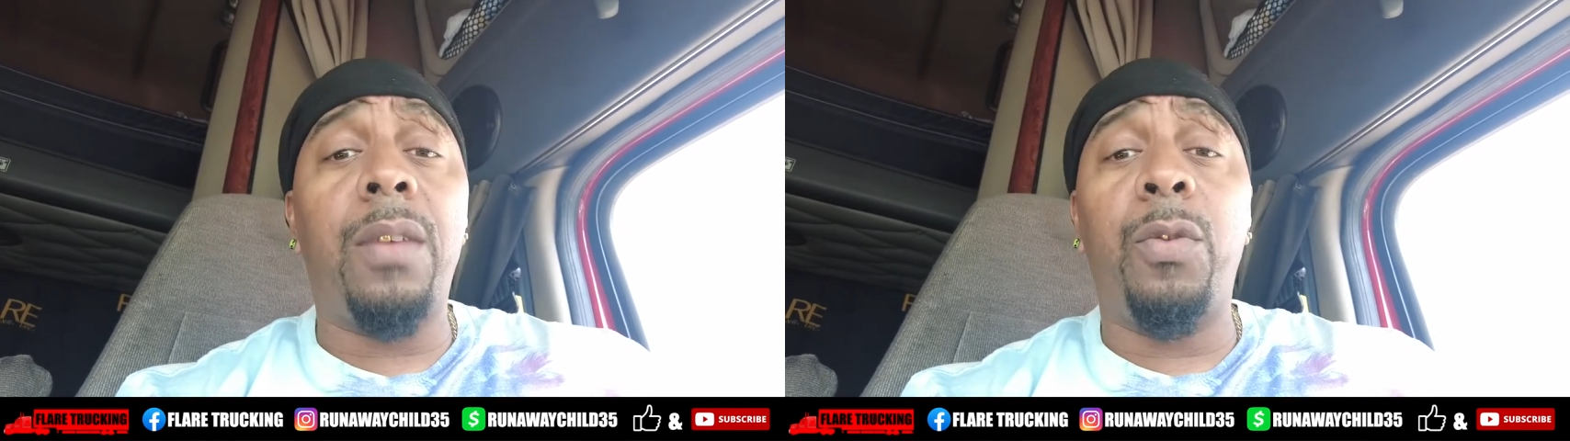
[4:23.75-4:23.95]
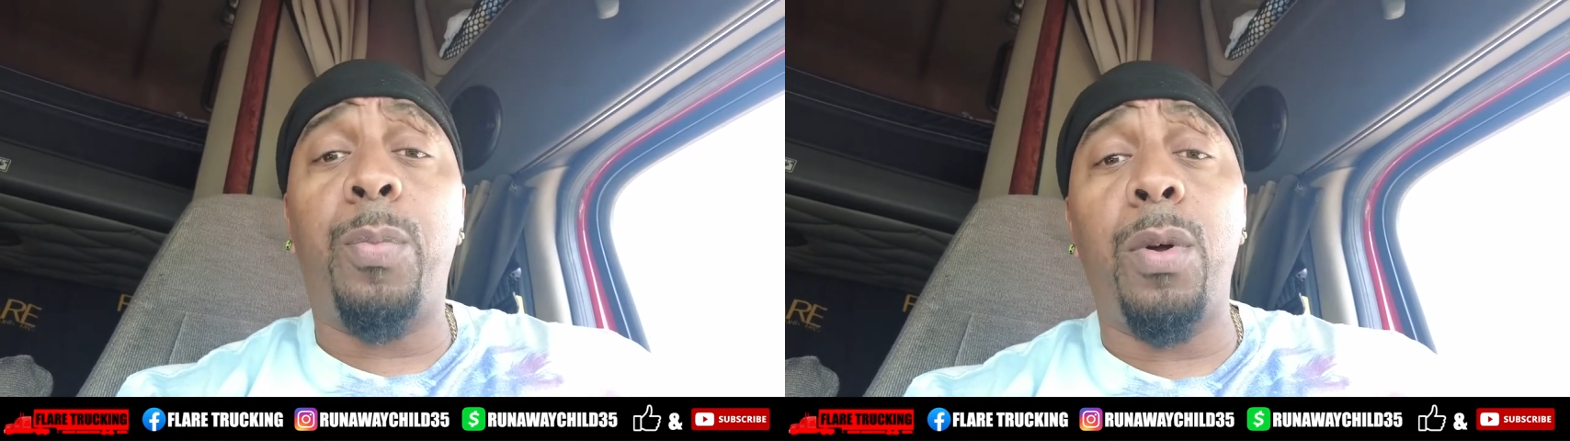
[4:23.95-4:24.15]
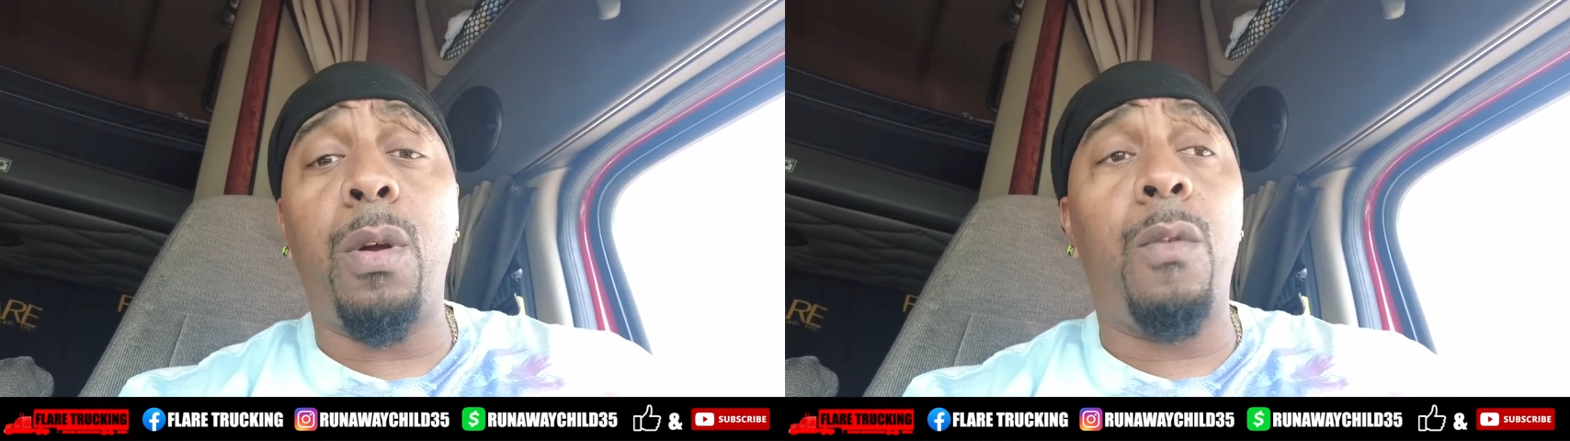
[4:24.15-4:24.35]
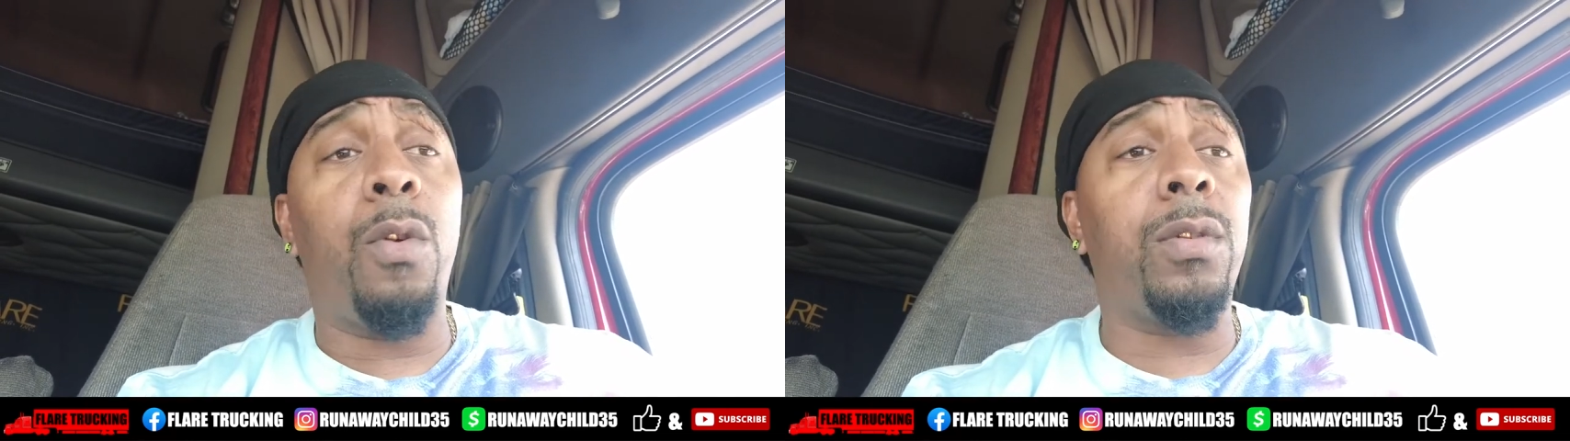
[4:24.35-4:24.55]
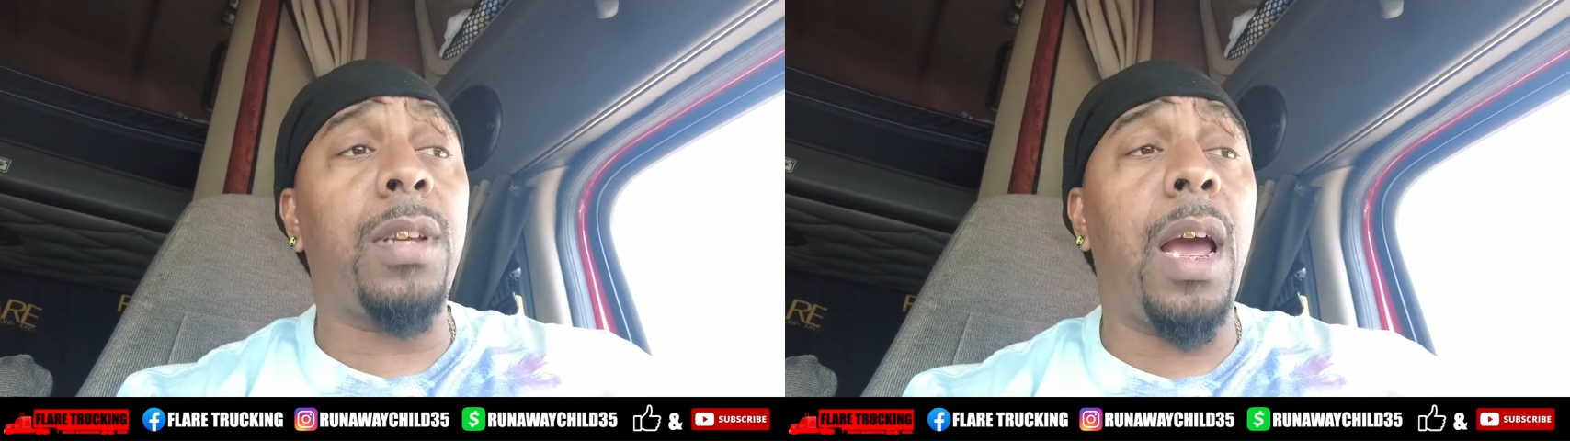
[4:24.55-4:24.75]
if you pull over
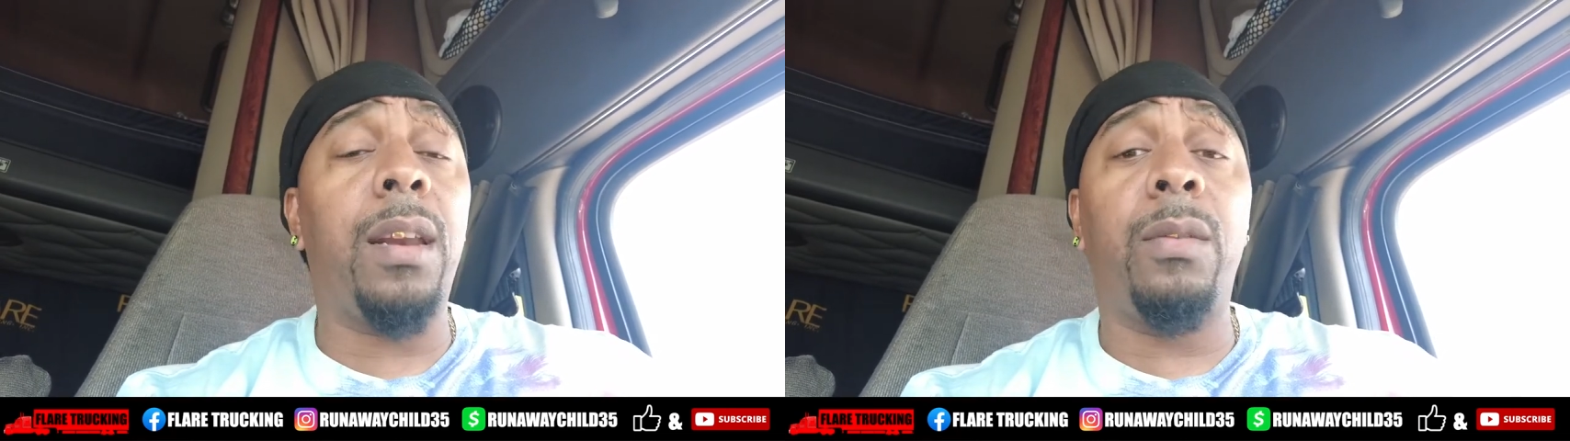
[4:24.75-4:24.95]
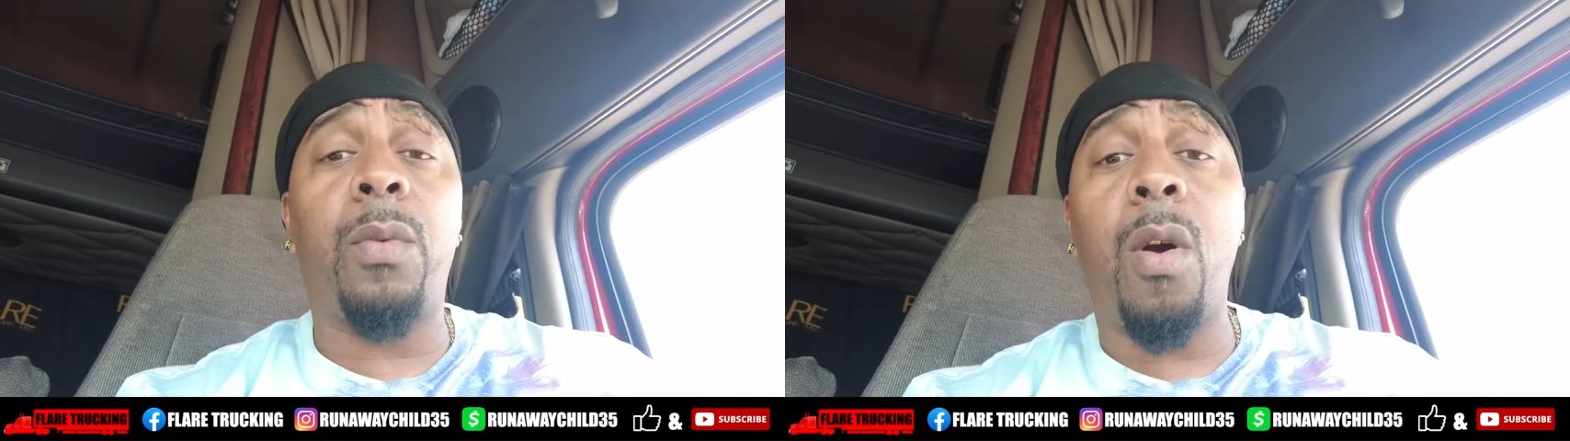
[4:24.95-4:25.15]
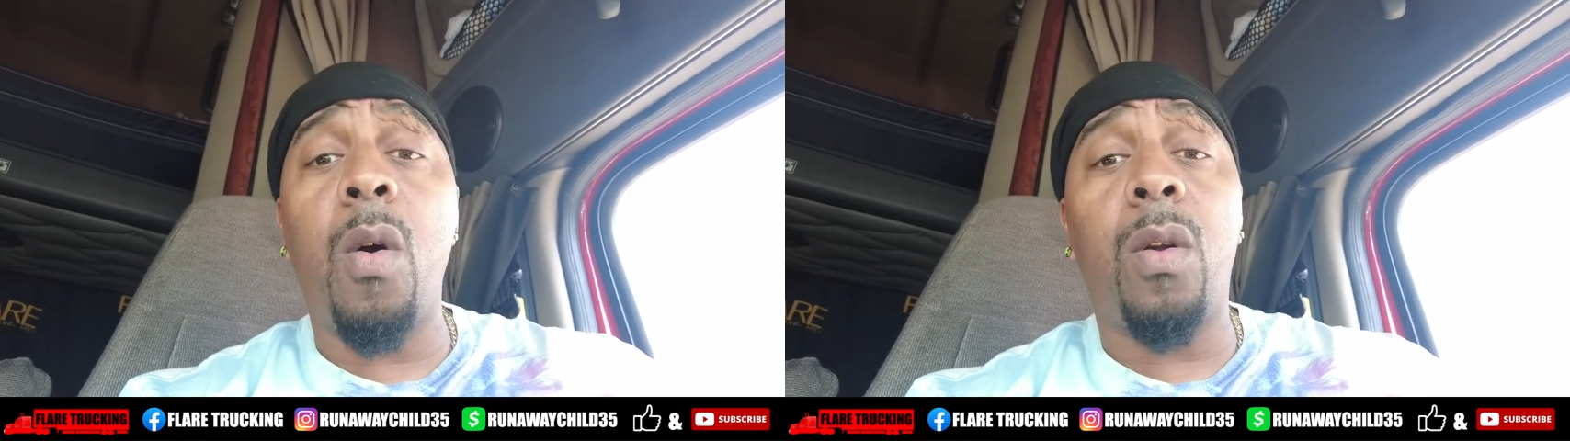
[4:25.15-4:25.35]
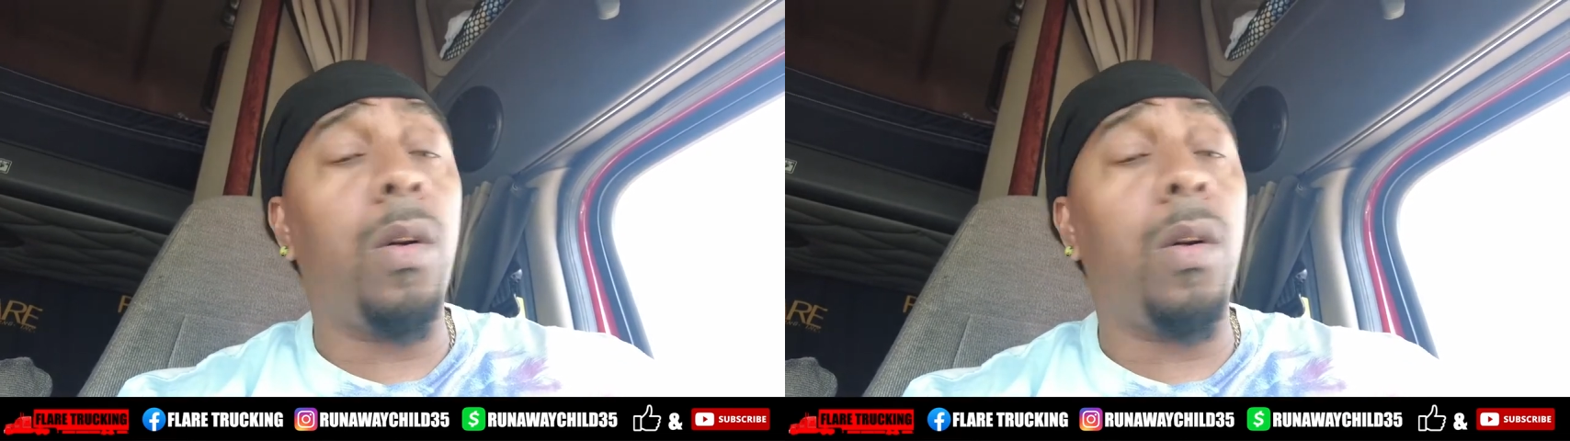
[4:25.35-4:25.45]
on the side of the road